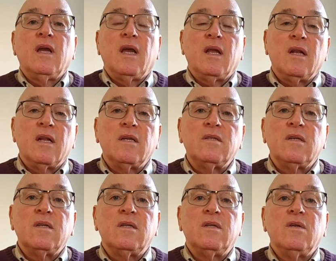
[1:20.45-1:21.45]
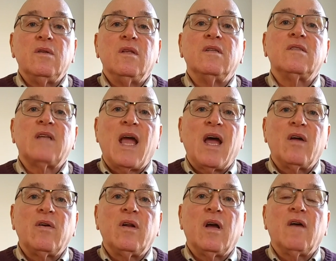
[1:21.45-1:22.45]
and listen to the
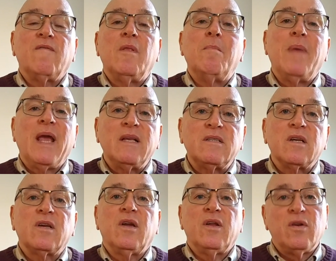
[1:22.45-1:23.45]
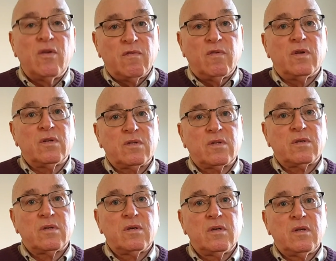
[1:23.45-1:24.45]
sound of the basic intervals.